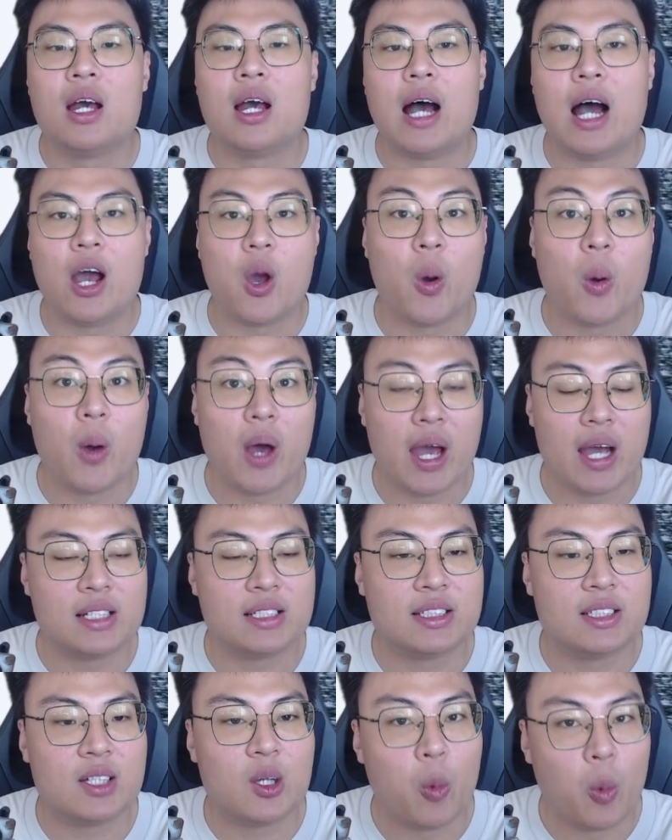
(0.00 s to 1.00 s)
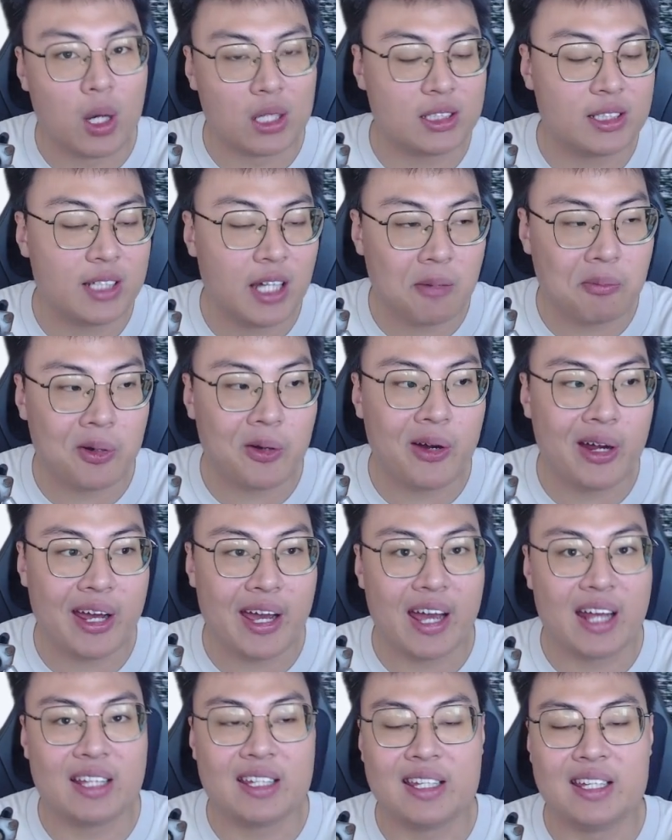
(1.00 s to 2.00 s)
iOS, WhatsApp, alright,
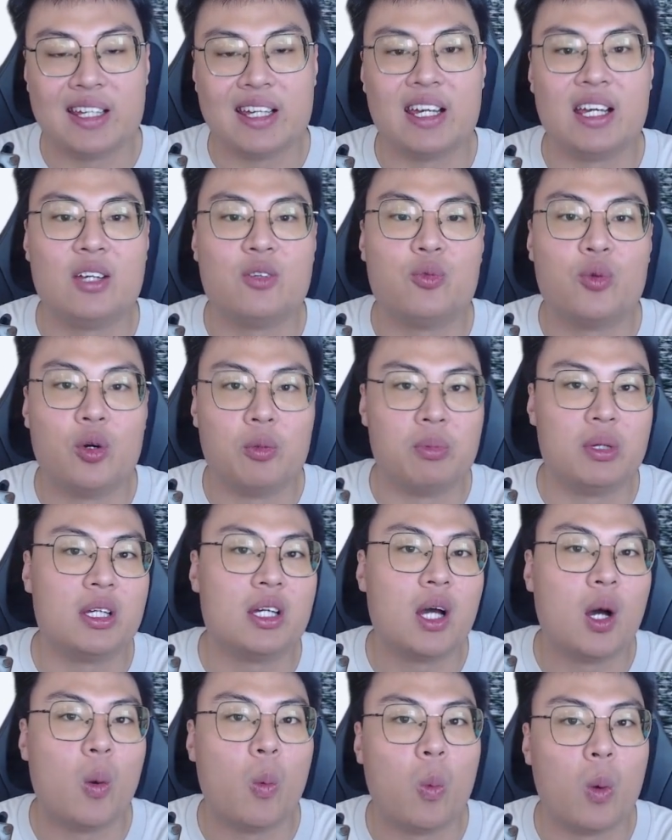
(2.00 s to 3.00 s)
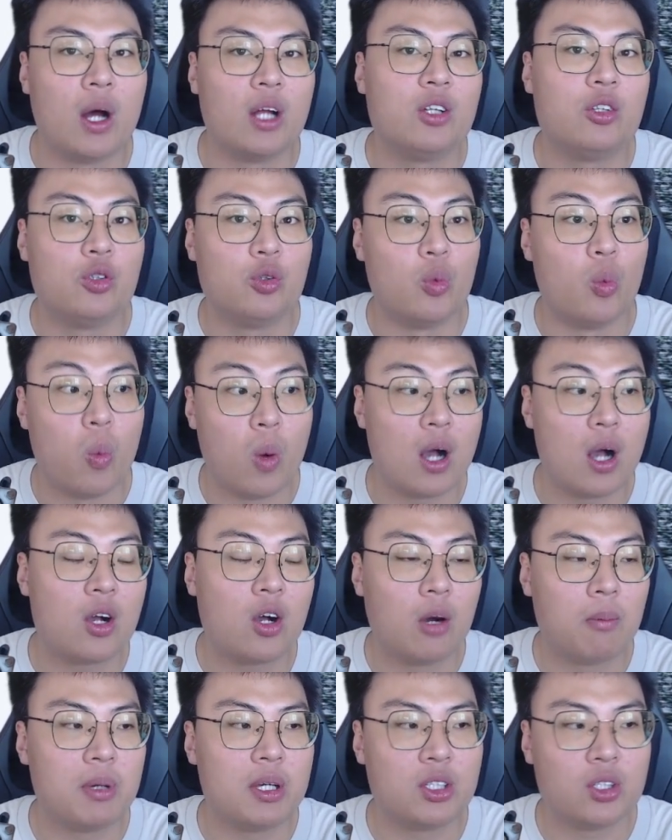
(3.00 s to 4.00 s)
and it, it will be a one-to-one copy.